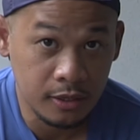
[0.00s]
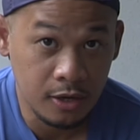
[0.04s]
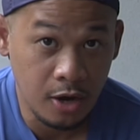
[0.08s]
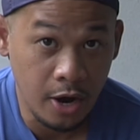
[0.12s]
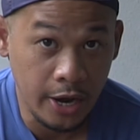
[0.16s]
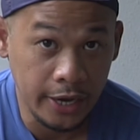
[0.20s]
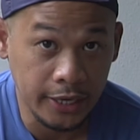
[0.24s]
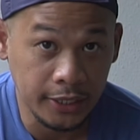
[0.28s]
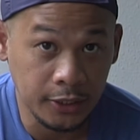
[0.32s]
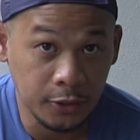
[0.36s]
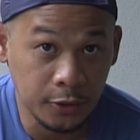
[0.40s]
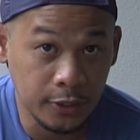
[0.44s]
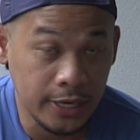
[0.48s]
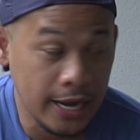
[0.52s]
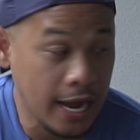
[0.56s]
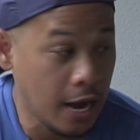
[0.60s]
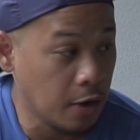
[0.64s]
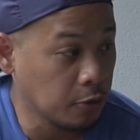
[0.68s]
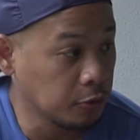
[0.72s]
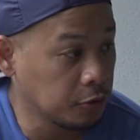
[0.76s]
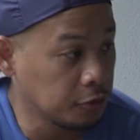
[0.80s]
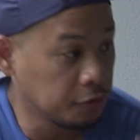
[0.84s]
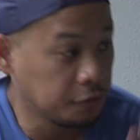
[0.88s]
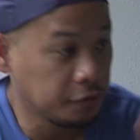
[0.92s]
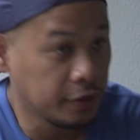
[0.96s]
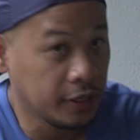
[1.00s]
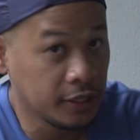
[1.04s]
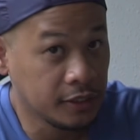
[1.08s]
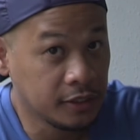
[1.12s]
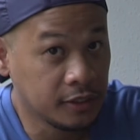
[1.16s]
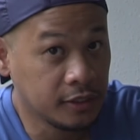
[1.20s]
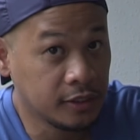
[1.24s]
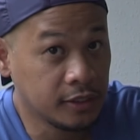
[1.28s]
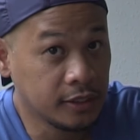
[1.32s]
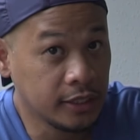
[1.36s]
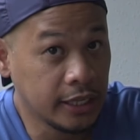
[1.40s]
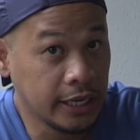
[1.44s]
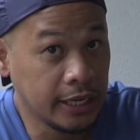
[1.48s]
guide on how to
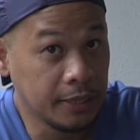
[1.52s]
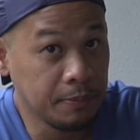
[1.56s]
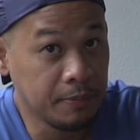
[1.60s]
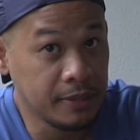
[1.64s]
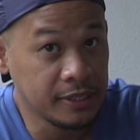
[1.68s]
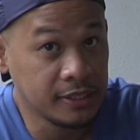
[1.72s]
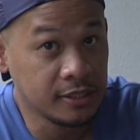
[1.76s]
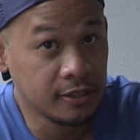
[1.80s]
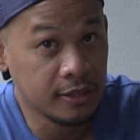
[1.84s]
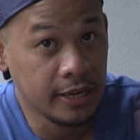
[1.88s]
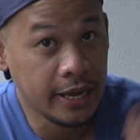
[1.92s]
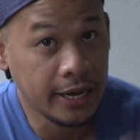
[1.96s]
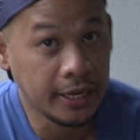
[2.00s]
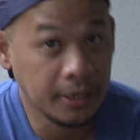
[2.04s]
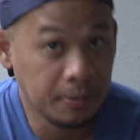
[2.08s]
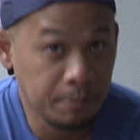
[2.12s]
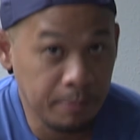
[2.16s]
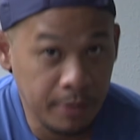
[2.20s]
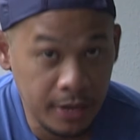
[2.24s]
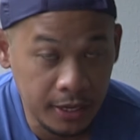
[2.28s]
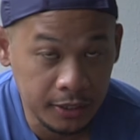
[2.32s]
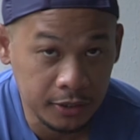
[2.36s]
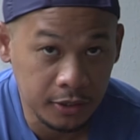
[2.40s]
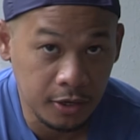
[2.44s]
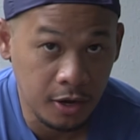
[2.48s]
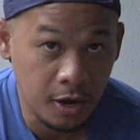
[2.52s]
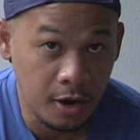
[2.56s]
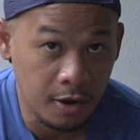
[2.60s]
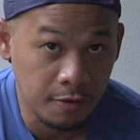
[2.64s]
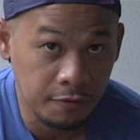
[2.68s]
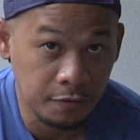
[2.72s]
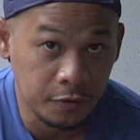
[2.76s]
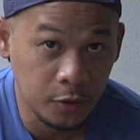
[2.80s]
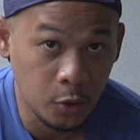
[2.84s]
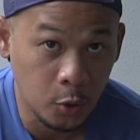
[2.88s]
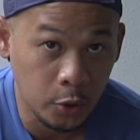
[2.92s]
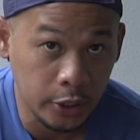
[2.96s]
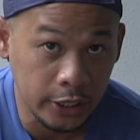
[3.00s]
fix a misaligned belt
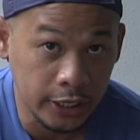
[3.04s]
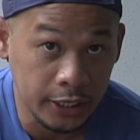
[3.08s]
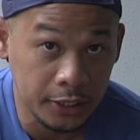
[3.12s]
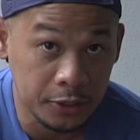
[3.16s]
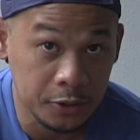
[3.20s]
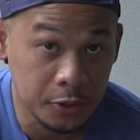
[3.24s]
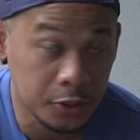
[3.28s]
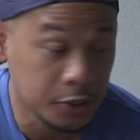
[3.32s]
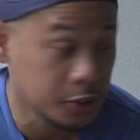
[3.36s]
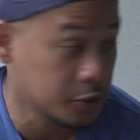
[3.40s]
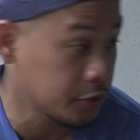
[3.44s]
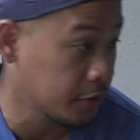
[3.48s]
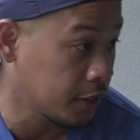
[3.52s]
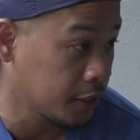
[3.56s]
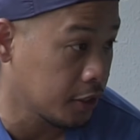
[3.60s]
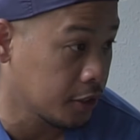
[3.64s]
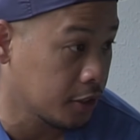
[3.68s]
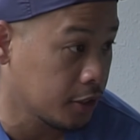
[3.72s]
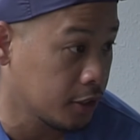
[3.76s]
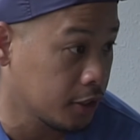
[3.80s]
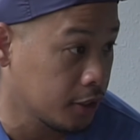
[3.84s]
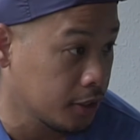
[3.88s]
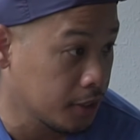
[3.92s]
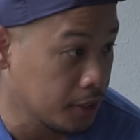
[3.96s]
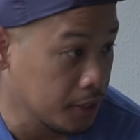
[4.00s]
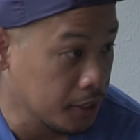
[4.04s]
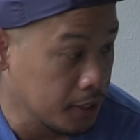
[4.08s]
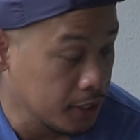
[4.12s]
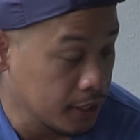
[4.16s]
of your indoor trainer,